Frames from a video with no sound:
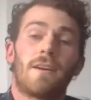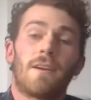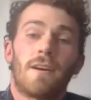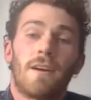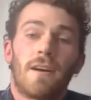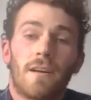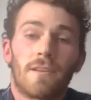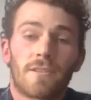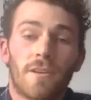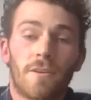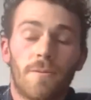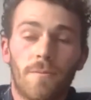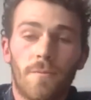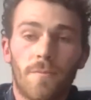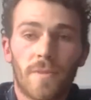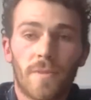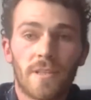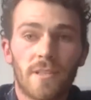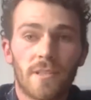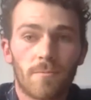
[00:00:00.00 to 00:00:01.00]
And so
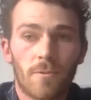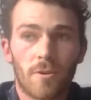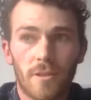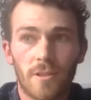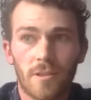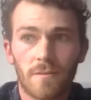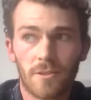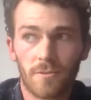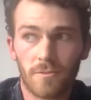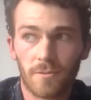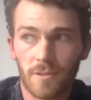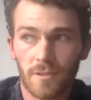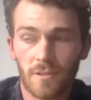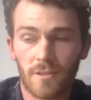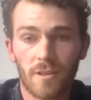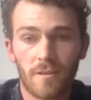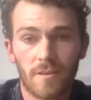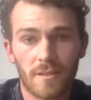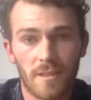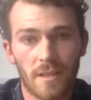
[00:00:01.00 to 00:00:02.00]
this is what individuals could
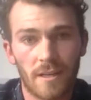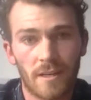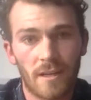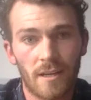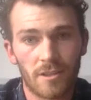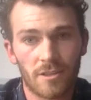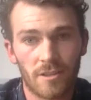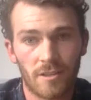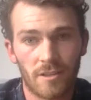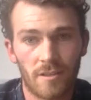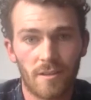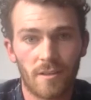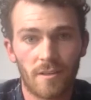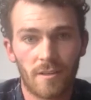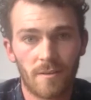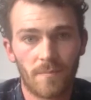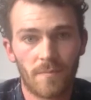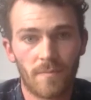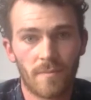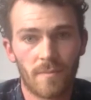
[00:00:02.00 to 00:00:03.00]
do: is they could actually,
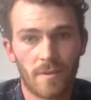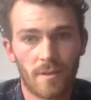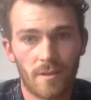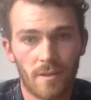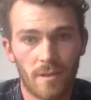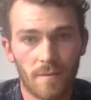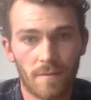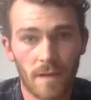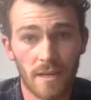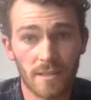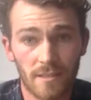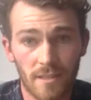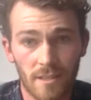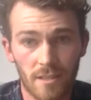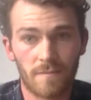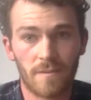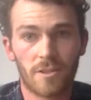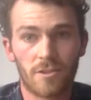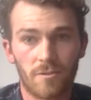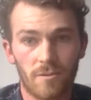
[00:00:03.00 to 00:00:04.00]
if as an
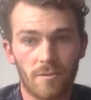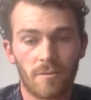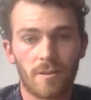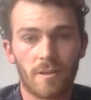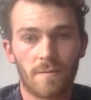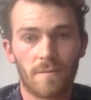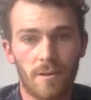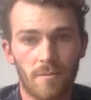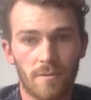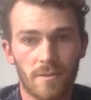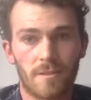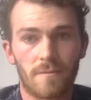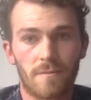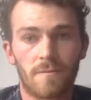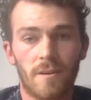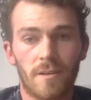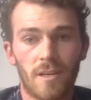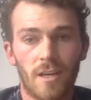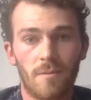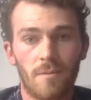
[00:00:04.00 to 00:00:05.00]
individual, if I wanted to
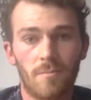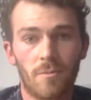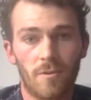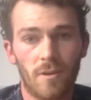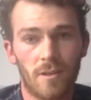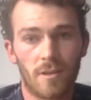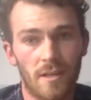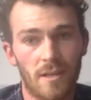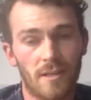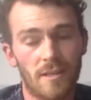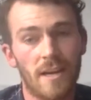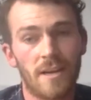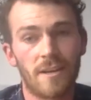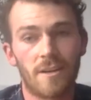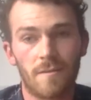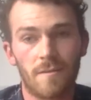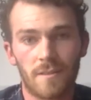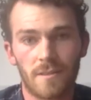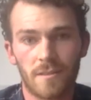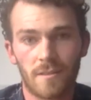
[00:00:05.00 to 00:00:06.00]
find out more, I'd head
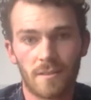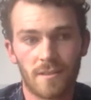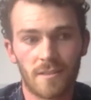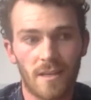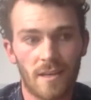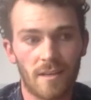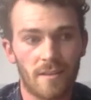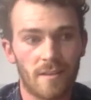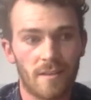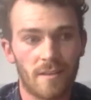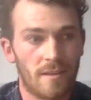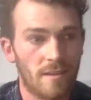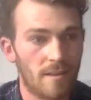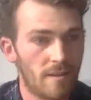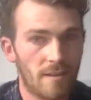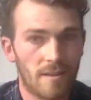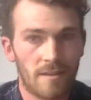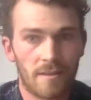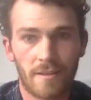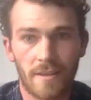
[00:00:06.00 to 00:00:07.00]
over to, say,
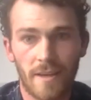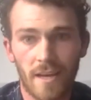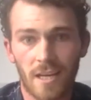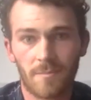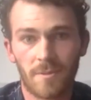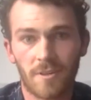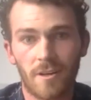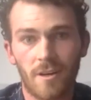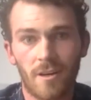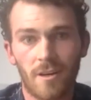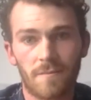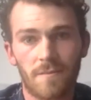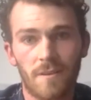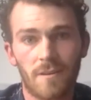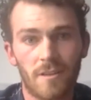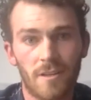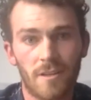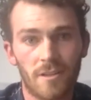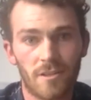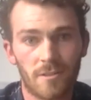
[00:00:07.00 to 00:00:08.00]
the Ellen MacArthur
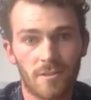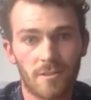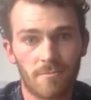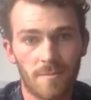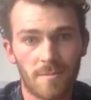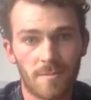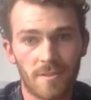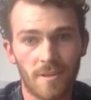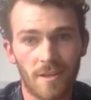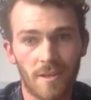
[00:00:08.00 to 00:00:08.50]
Foundation's website,